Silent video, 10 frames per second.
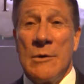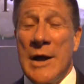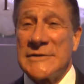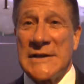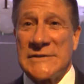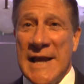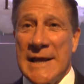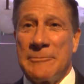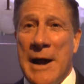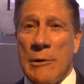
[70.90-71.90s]
Well, as I say,
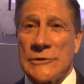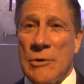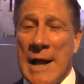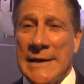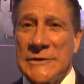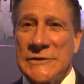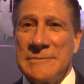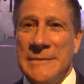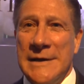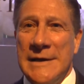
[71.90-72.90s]
it powers
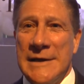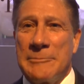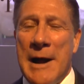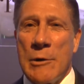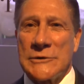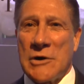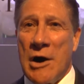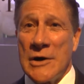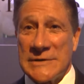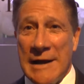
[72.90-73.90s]
rockets, it powers
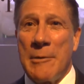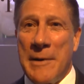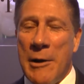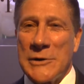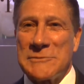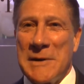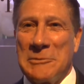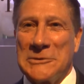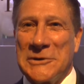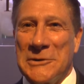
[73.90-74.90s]
cars, now it powers
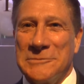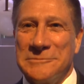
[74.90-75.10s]
people too.